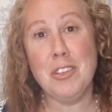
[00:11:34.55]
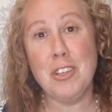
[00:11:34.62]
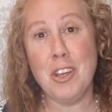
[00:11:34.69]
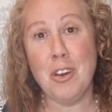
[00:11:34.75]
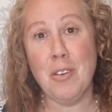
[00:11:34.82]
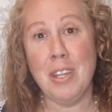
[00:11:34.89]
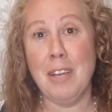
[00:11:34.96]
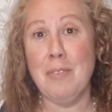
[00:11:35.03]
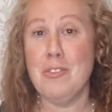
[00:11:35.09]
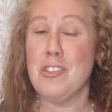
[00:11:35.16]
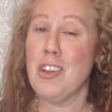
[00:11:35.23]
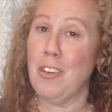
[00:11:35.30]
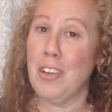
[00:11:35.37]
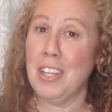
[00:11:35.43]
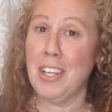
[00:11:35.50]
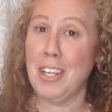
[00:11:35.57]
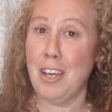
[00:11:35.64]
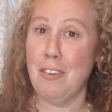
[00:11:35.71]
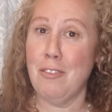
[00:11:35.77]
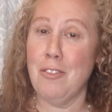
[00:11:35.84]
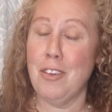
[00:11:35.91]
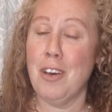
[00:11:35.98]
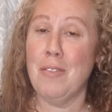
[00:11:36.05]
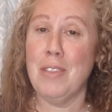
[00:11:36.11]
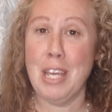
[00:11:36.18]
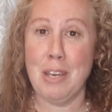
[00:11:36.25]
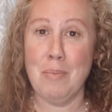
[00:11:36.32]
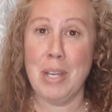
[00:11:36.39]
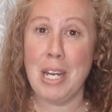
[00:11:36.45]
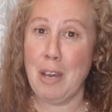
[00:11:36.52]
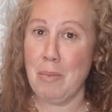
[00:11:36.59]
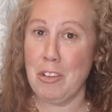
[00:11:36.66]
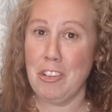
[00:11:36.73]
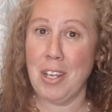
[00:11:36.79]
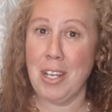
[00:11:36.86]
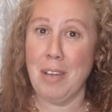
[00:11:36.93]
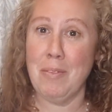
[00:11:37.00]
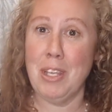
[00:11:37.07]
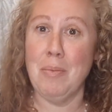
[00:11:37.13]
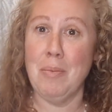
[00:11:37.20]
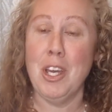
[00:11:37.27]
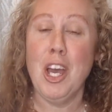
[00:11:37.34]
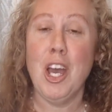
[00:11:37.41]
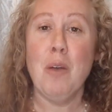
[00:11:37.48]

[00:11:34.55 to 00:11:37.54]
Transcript: to know that I'm sharing the love of them and how much I love them.